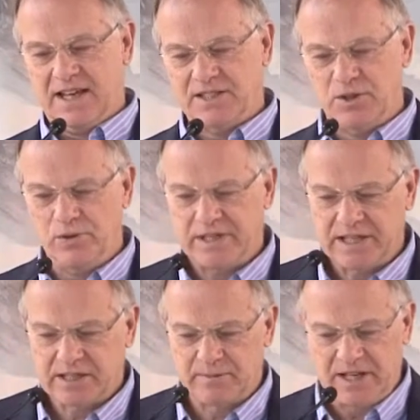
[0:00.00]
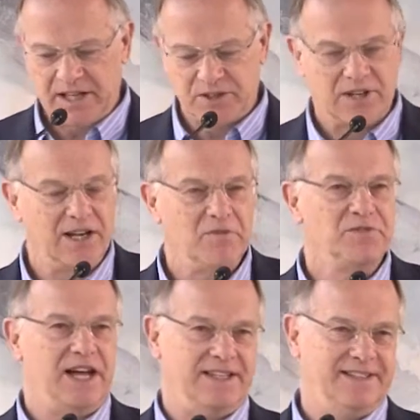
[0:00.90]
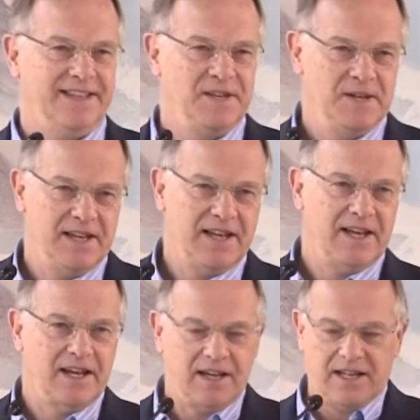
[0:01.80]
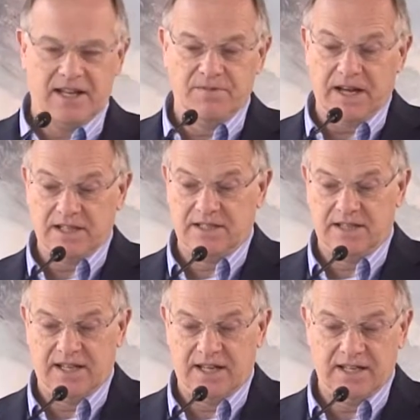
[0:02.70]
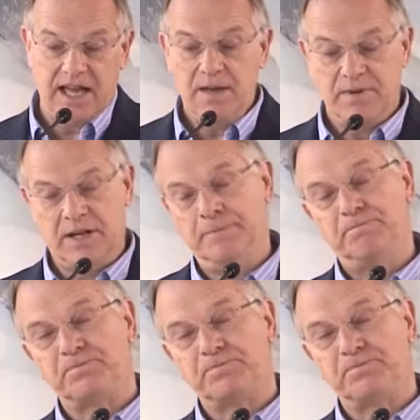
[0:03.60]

As an Old Testament lecturer, I loved that in fact, uh, it came in a,